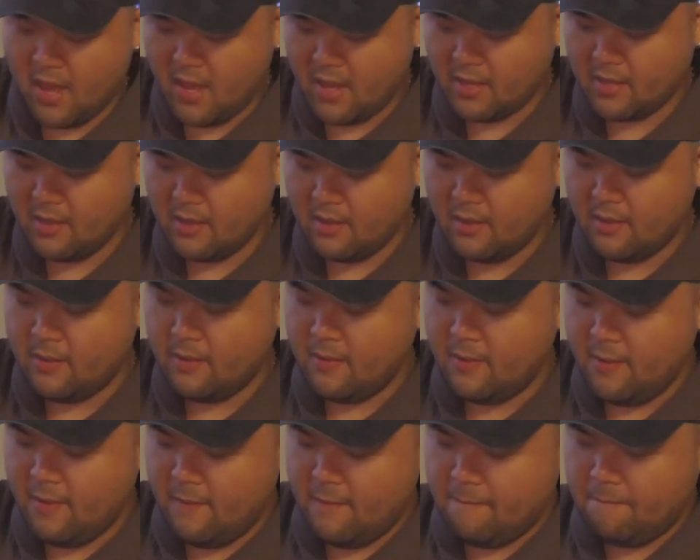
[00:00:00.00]
in there.
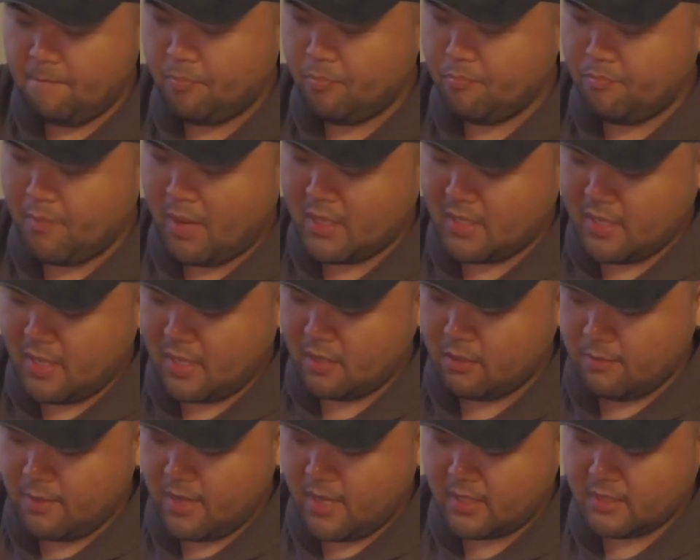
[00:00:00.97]
That's where I put the
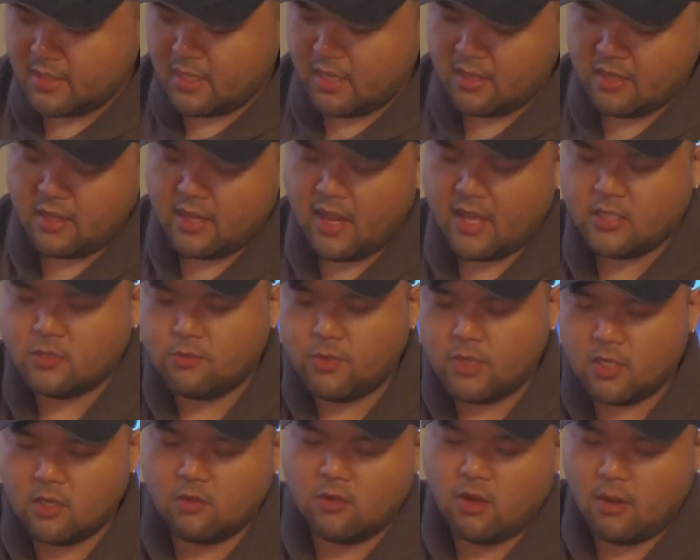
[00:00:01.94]
glue and the
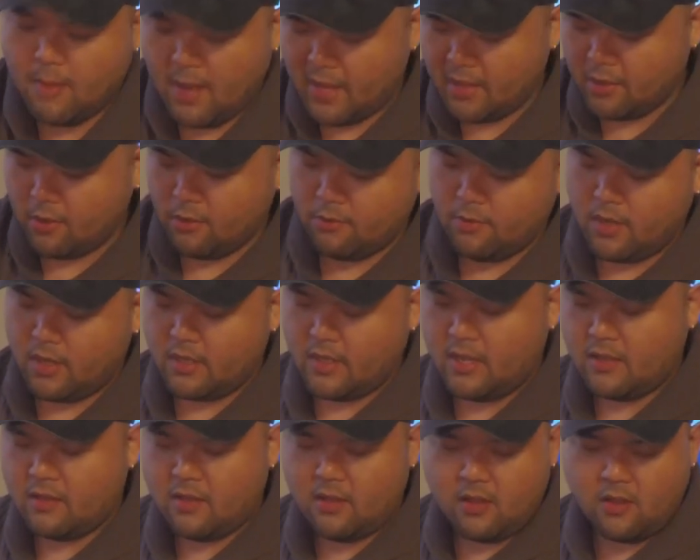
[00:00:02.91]

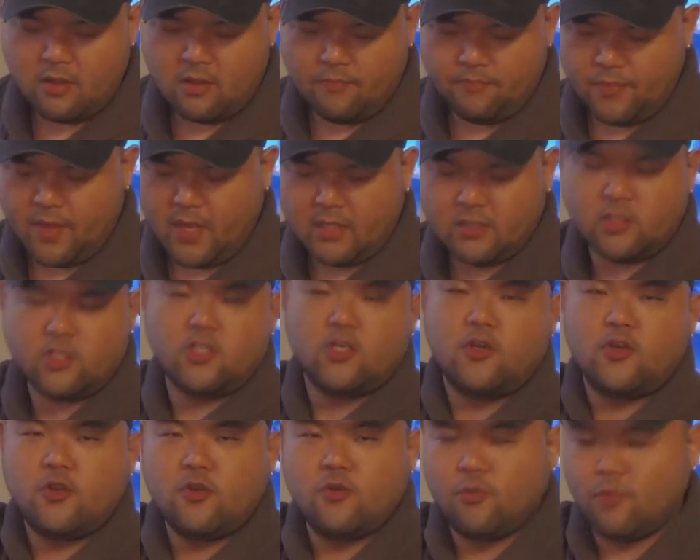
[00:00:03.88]
fish hook
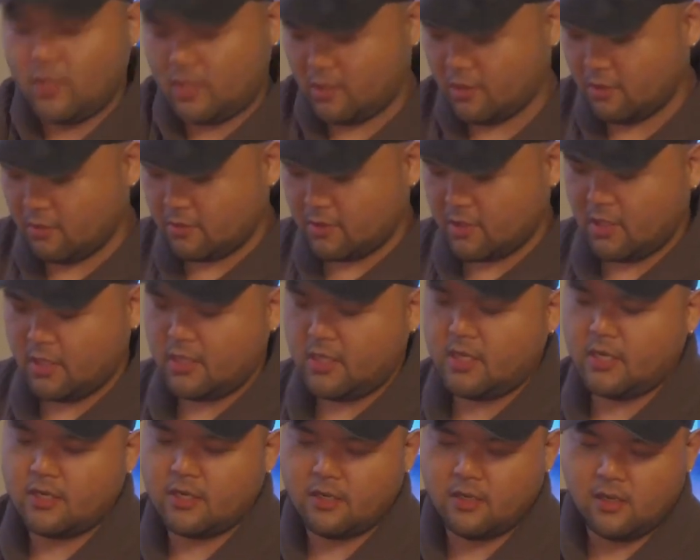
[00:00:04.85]
sharpener. So
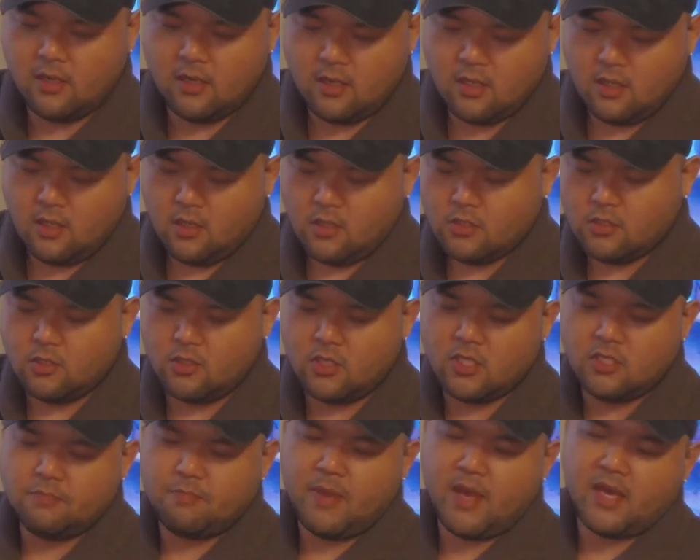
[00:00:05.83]
getting back to these
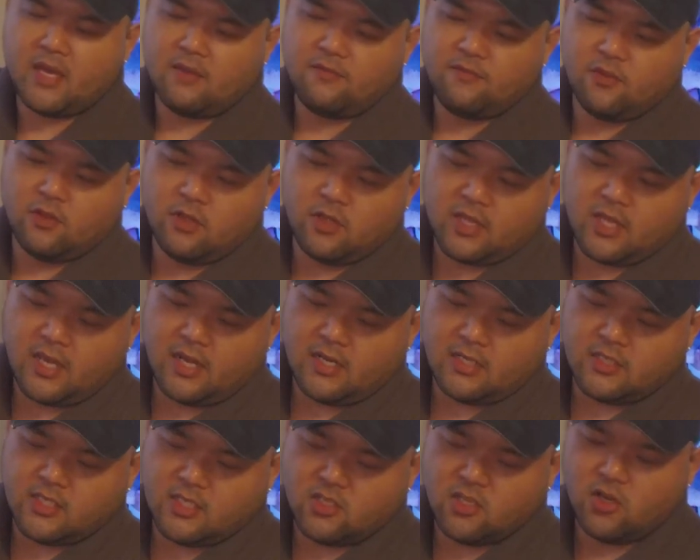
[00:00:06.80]
leather bags,
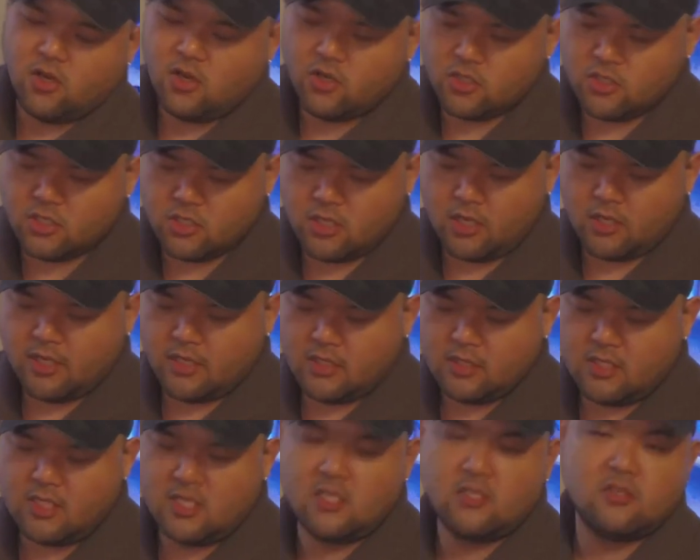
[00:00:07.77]
the first one
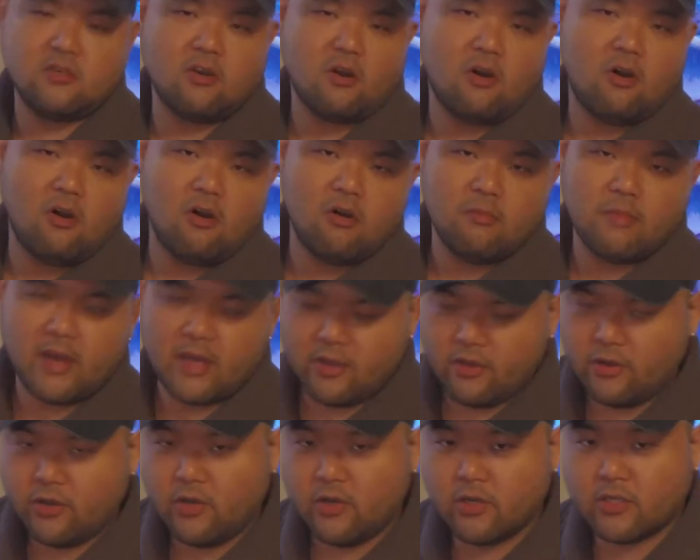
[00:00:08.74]
here says
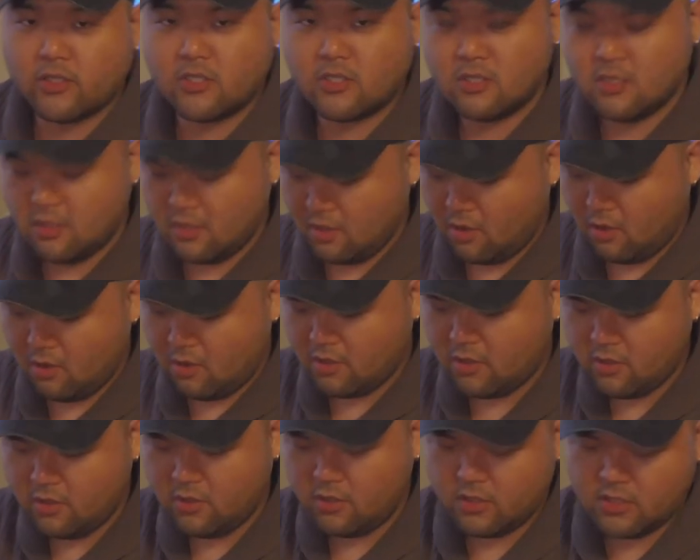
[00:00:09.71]
hooks on it,
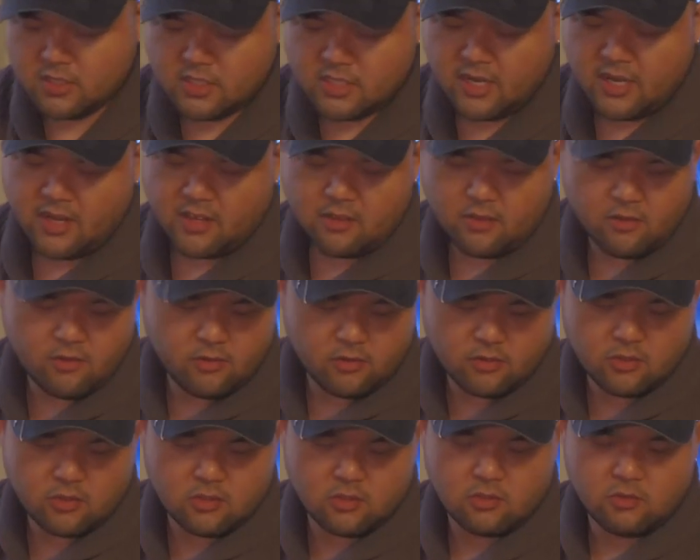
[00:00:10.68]
and
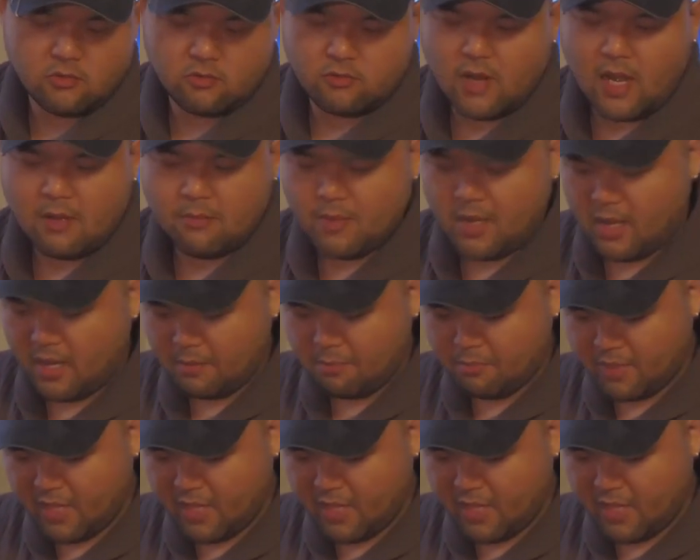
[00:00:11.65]
if you open the bag, that's